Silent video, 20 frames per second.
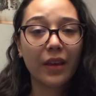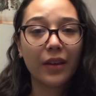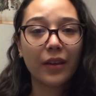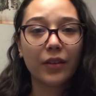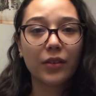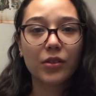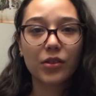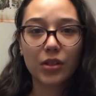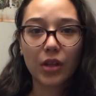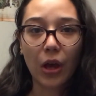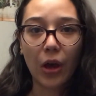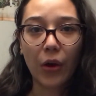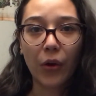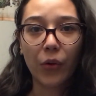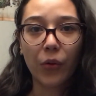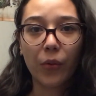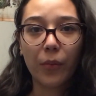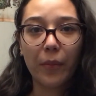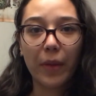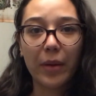
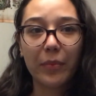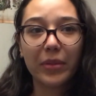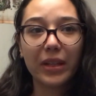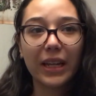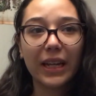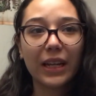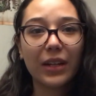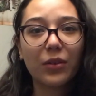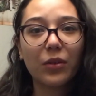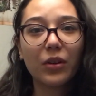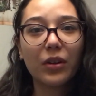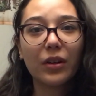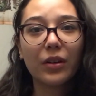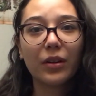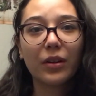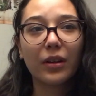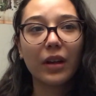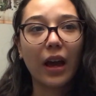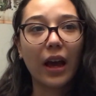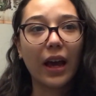So my plan,
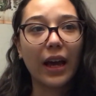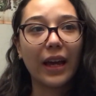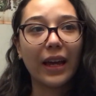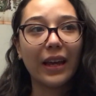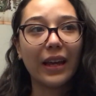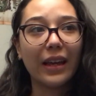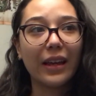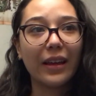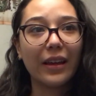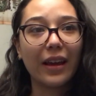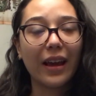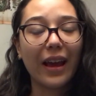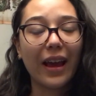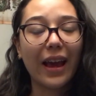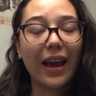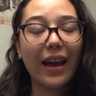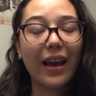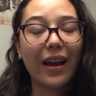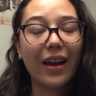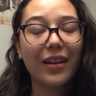a
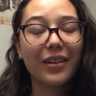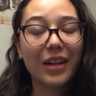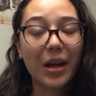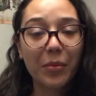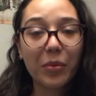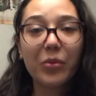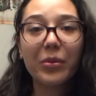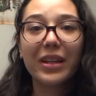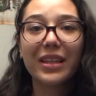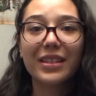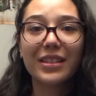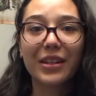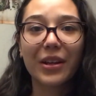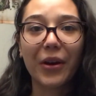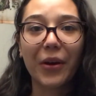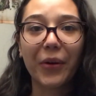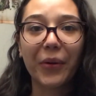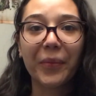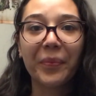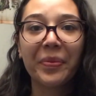couple weeks
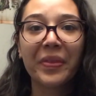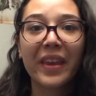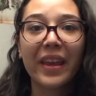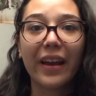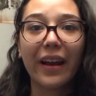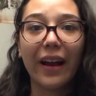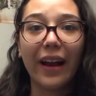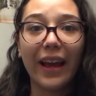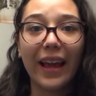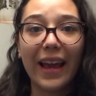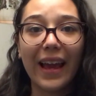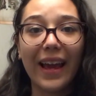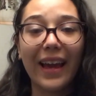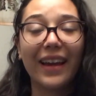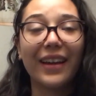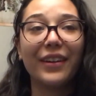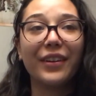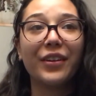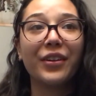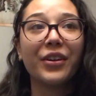ago, I
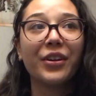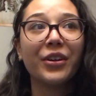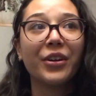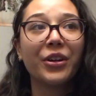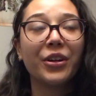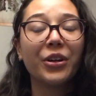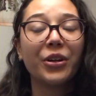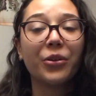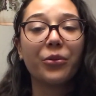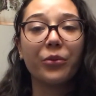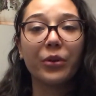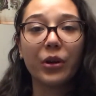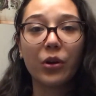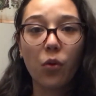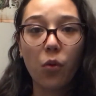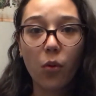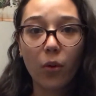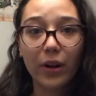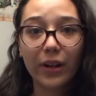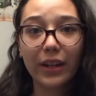had
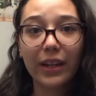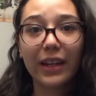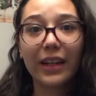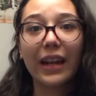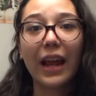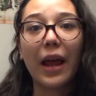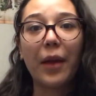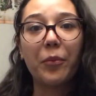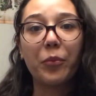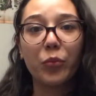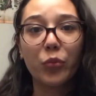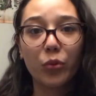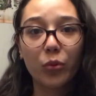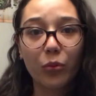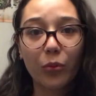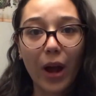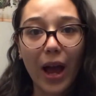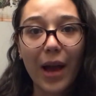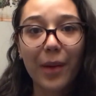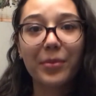recorded and
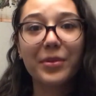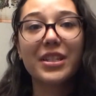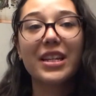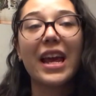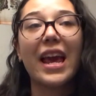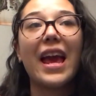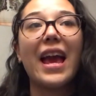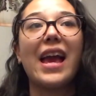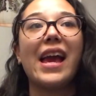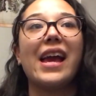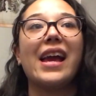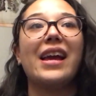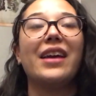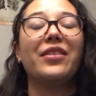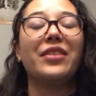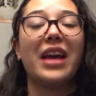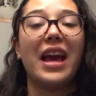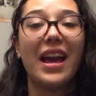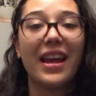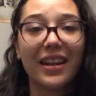prepped
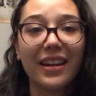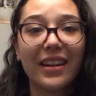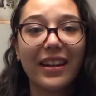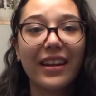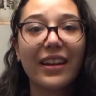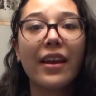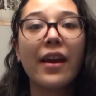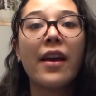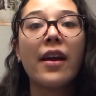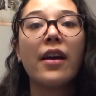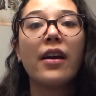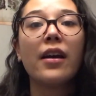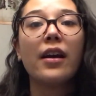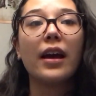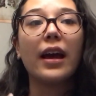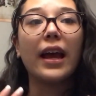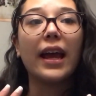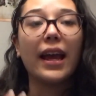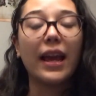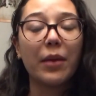and edited
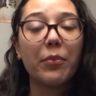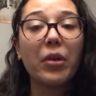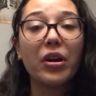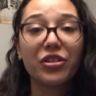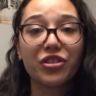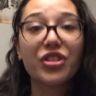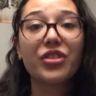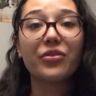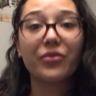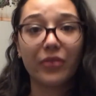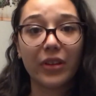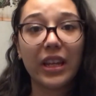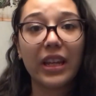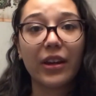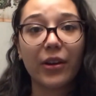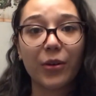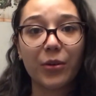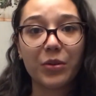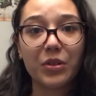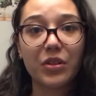a bunch of
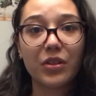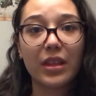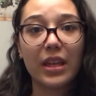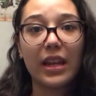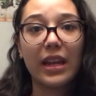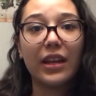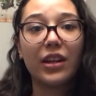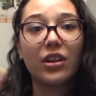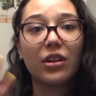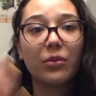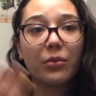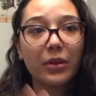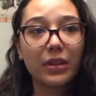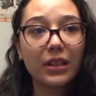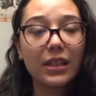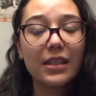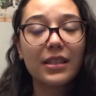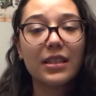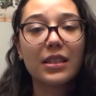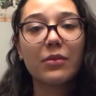videos so that I could
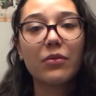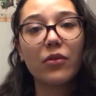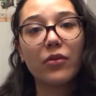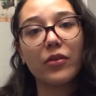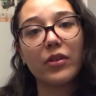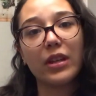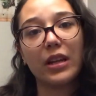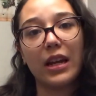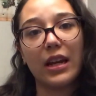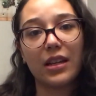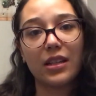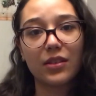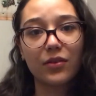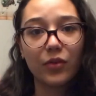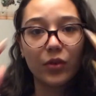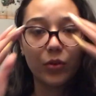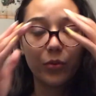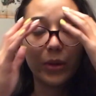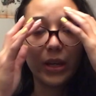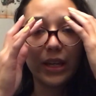release them over the next
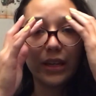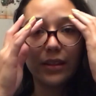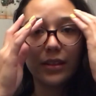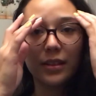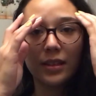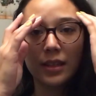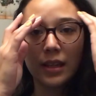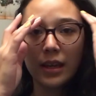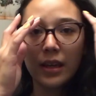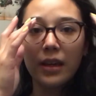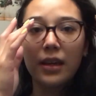few weeks